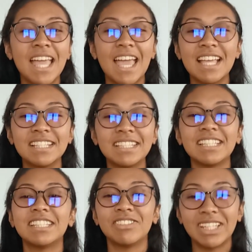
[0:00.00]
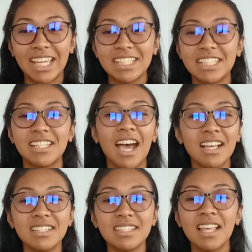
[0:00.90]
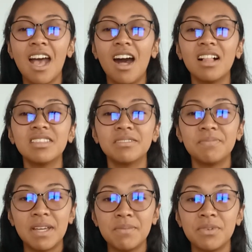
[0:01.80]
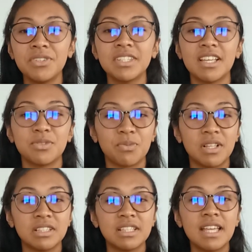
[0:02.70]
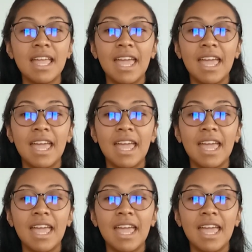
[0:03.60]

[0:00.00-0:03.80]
and educated us, all the members as well.